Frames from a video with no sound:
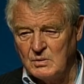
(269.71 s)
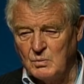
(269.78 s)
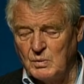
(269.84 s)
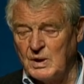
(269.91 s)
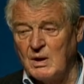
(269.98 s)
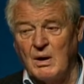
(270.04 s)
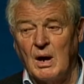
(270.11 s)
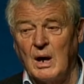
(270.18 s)

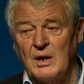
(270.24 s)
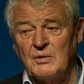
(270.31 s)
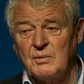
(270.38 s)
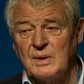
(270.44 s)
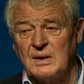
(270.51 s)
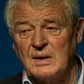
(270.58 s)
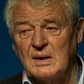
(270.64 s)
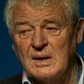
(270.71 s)
We are
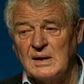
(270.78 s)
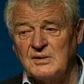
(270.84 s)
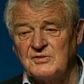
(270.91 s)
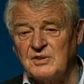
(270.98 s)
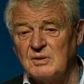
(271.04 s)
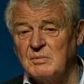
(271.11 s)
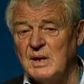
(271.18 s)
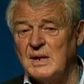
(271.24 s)
arguing against,
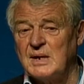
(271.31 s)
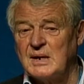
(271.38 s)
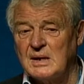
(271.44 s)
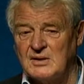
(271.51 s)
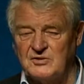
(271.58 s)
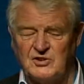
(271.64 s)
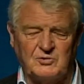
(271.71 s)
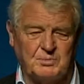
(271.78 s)
in many
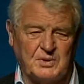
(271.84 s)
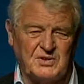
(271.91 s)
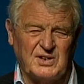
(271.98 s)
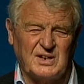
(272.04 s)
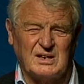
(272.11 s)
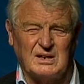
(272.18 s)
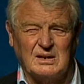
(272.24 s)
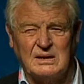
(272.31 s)
cases,
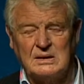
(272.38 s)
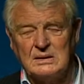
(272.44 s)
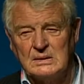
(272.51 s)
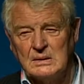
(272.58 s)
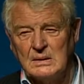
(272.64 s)
particularly